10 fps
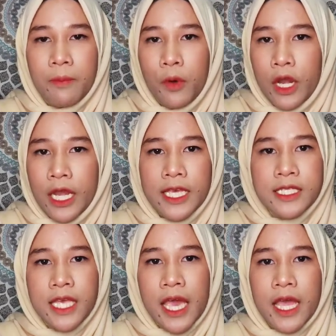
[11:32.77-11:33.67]

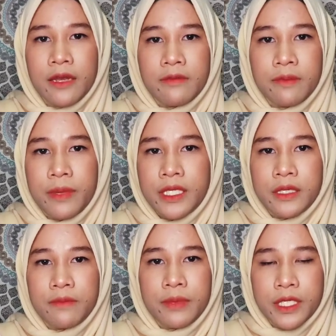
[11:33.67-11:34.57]
police and
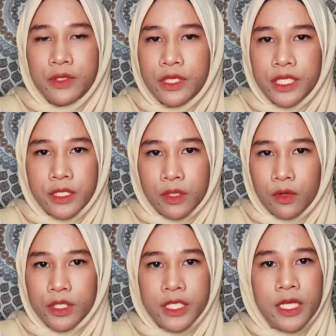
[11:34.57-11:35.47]
Besut District
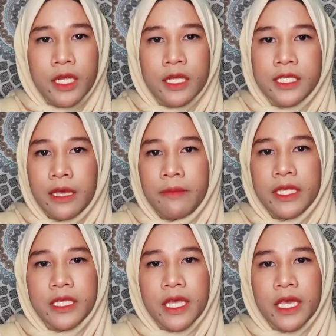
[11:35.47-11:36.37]
Council.
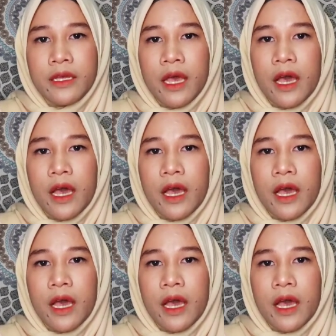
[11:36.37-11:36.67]
Submitting